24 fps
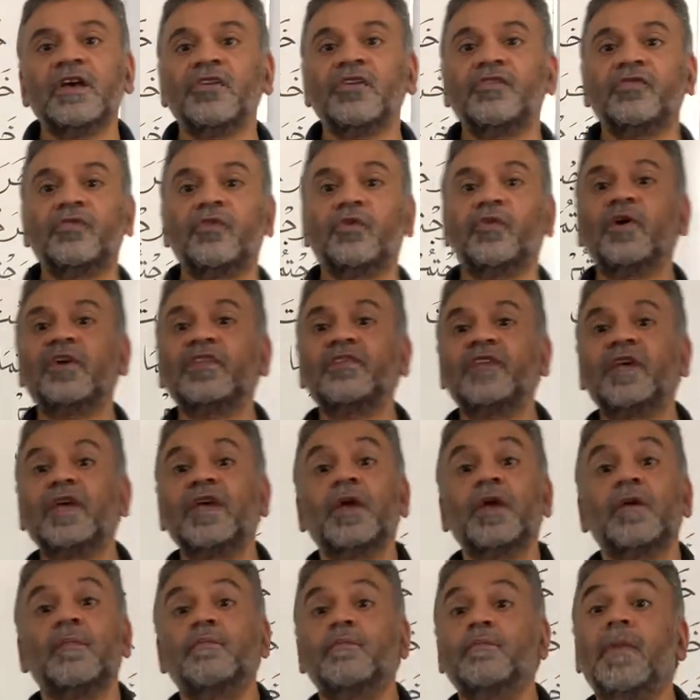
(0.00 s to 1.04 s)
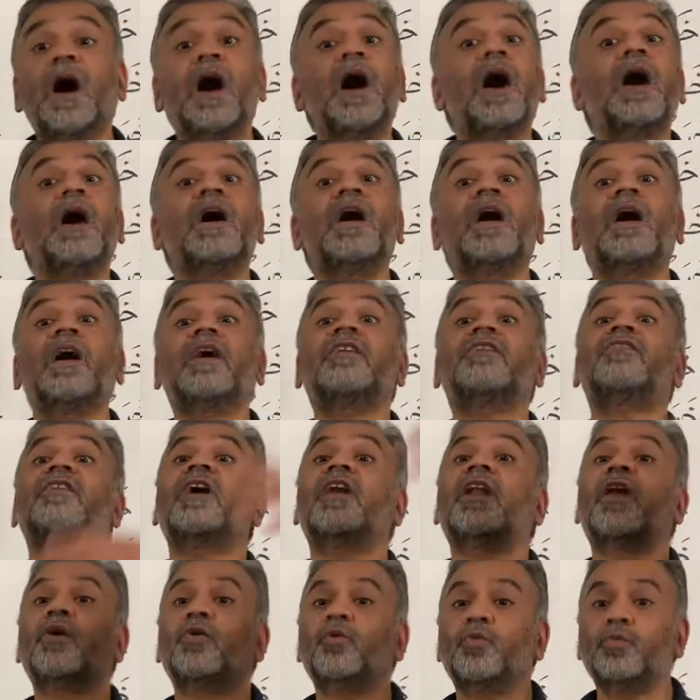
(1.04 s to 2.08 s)
So I say ma
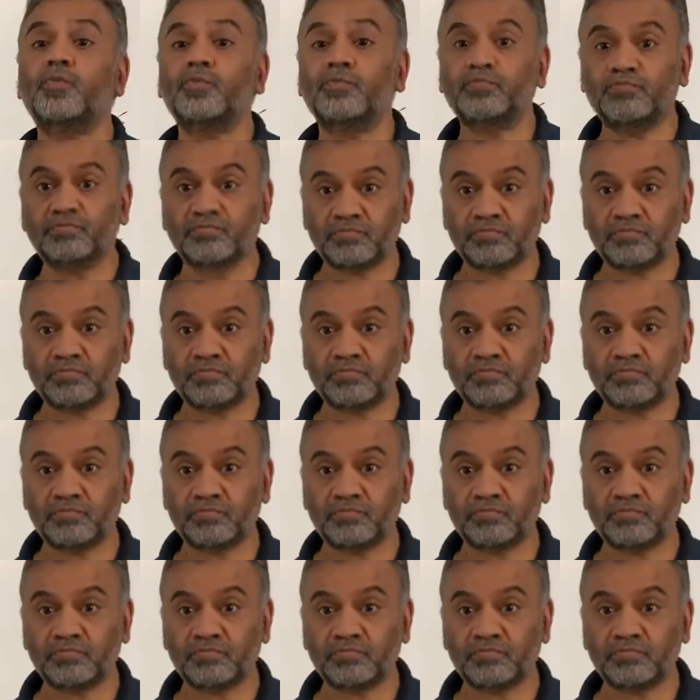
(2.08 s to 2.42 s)
aksarahum,